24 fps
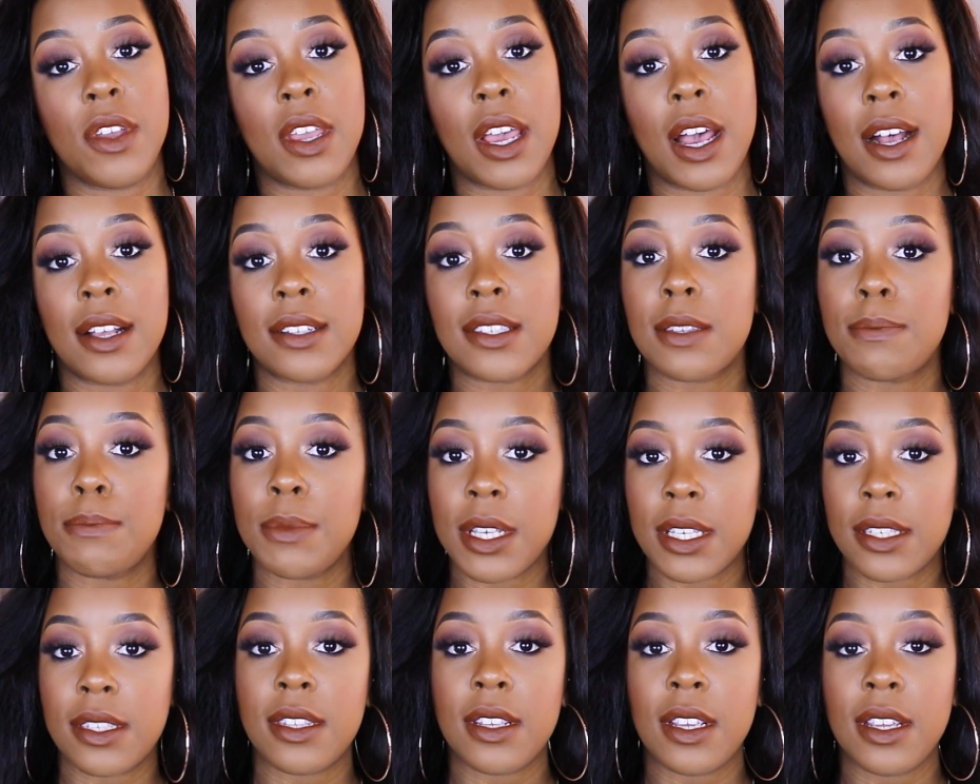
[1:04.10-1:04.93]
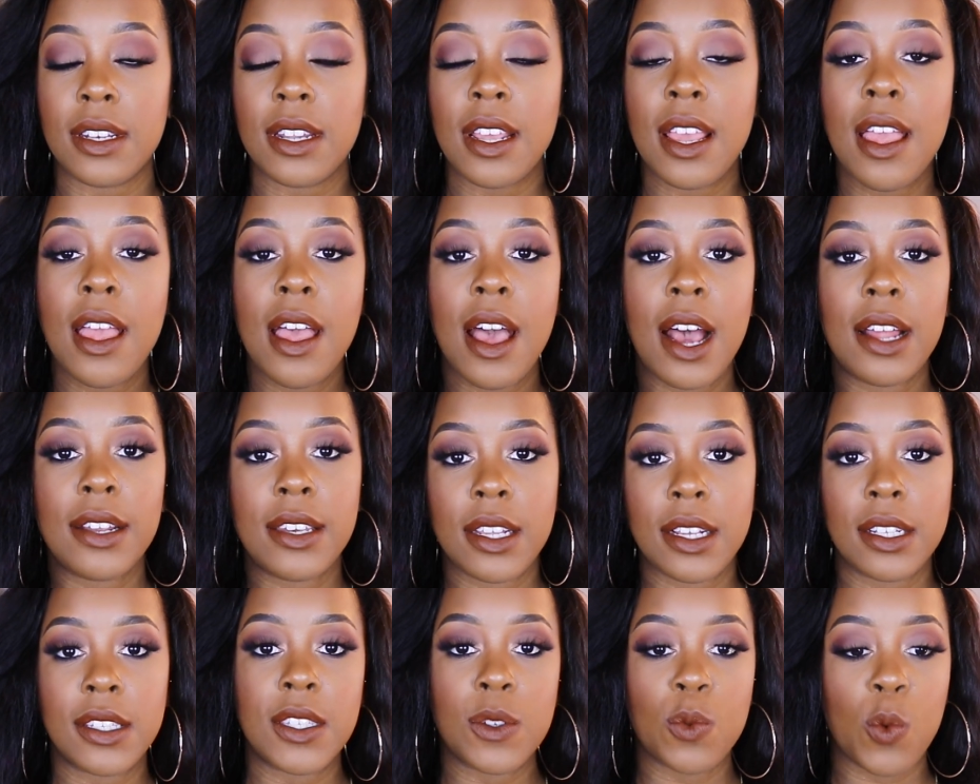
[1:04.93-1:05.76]
you guys missed it. I
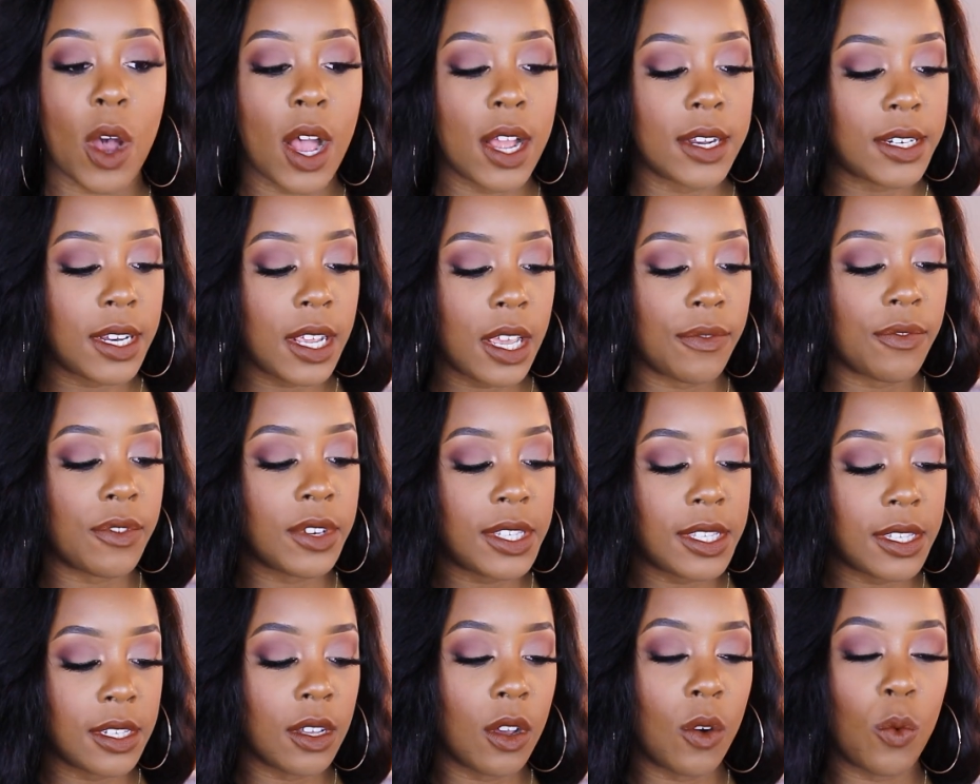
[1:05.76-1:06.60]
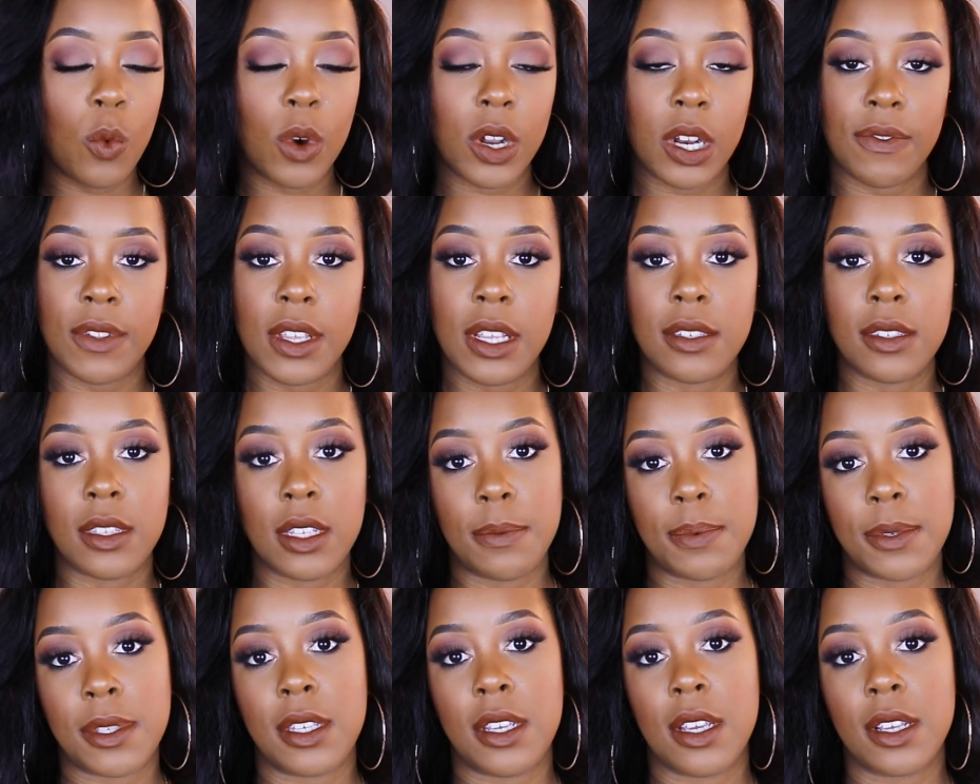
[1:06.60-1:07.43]
did swatch every single one of these
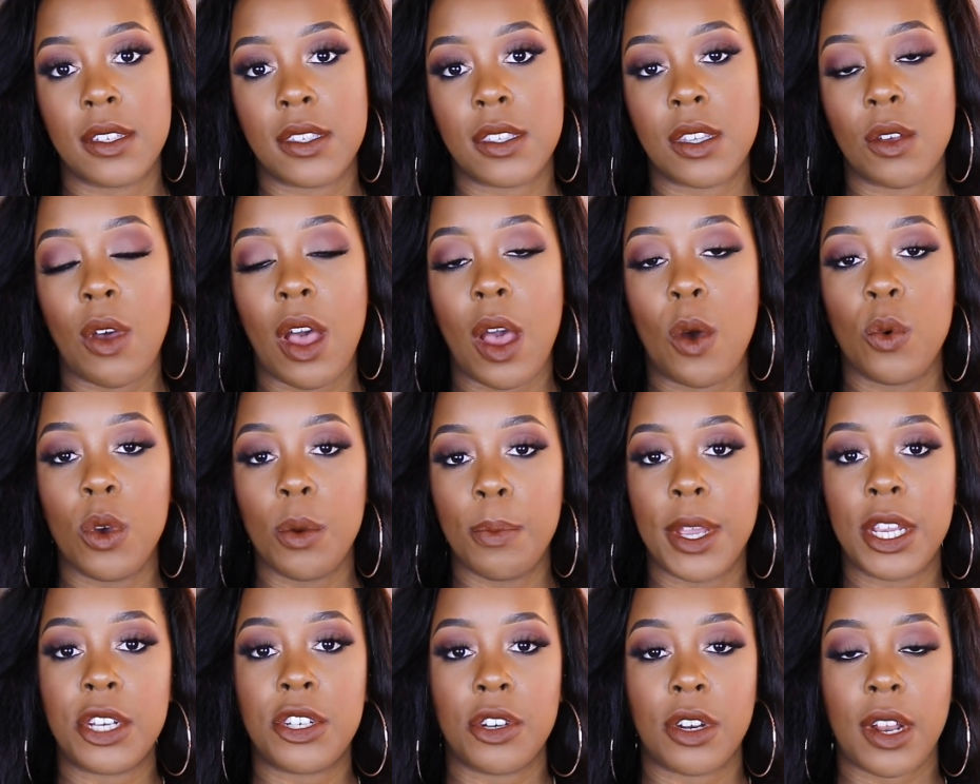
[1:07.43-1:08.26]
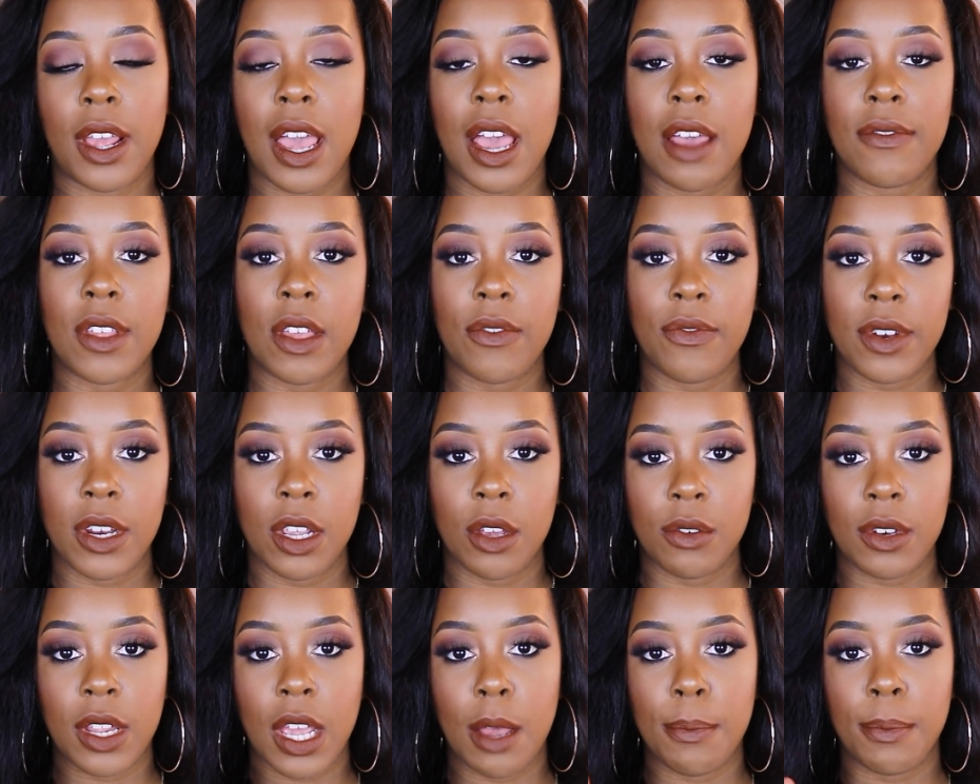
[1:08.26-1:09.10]
lipsticks, so I will make sure to have that
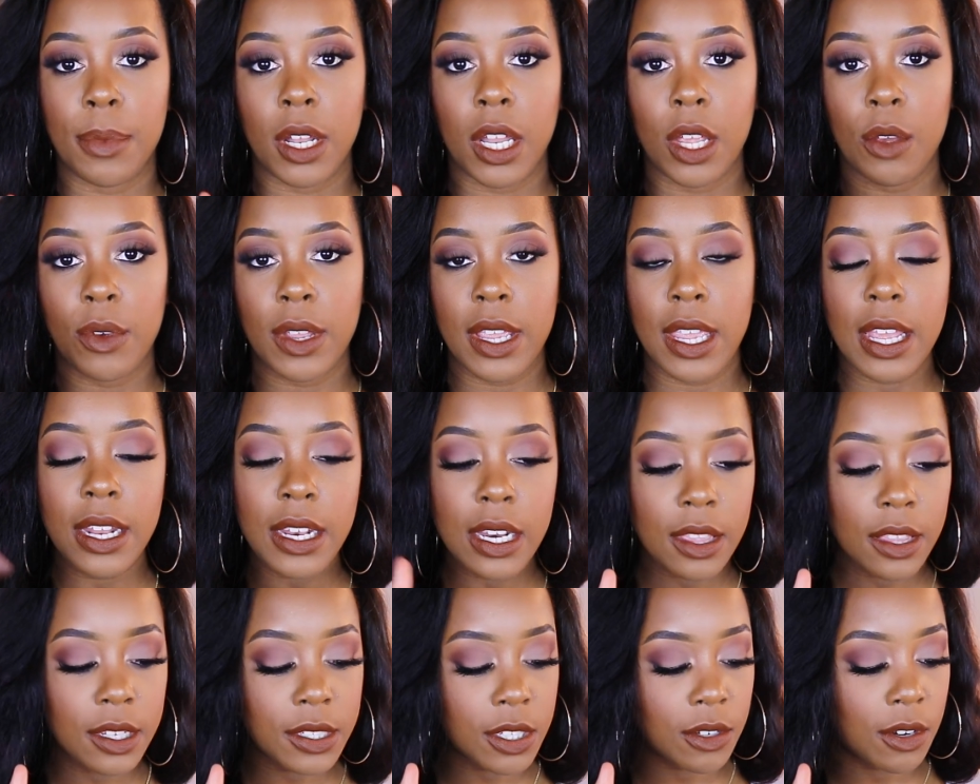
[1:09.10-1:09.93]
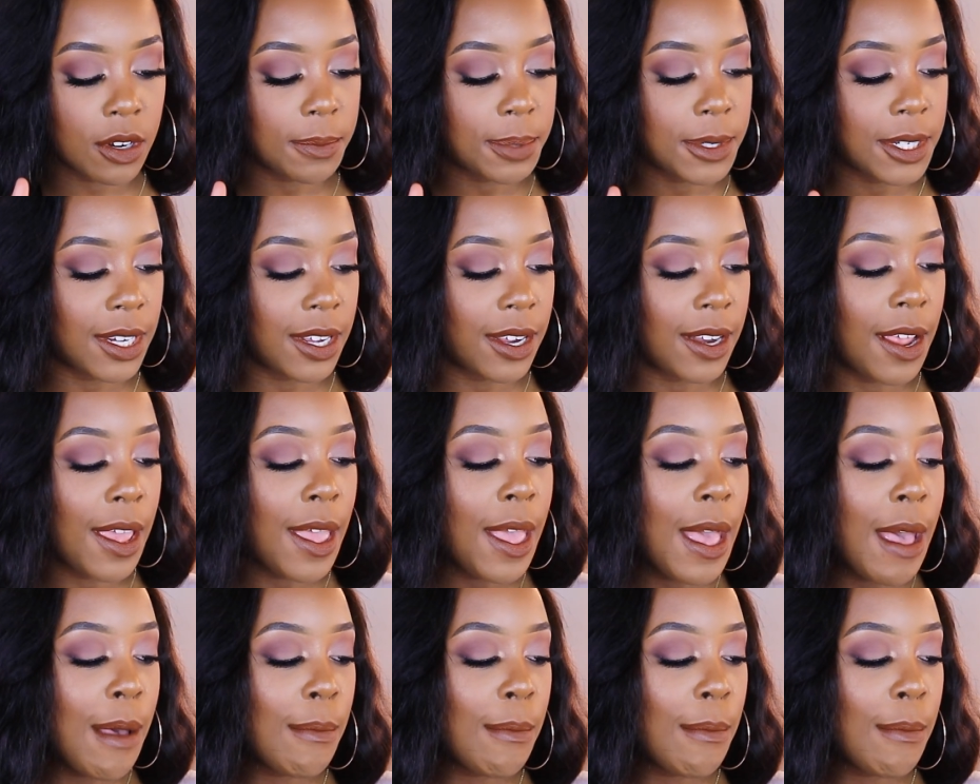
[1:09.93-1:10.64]
video down below in the description.